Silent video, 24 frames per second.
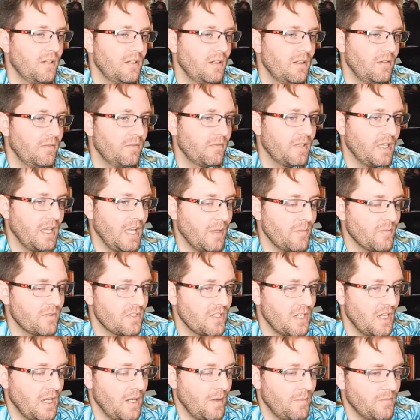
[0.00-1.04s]
of
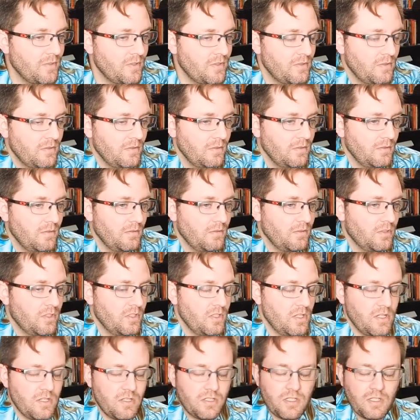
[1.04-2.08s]
GameStop to
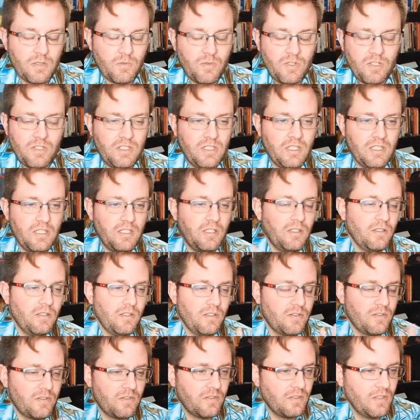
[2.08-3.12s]
just a
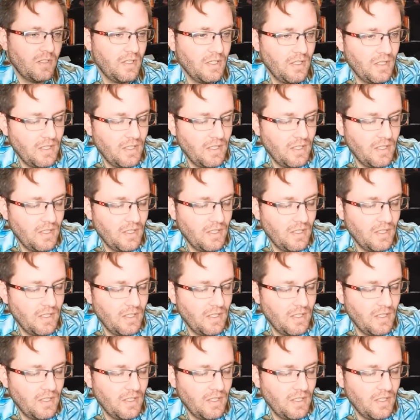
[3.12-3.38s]
ridiculous,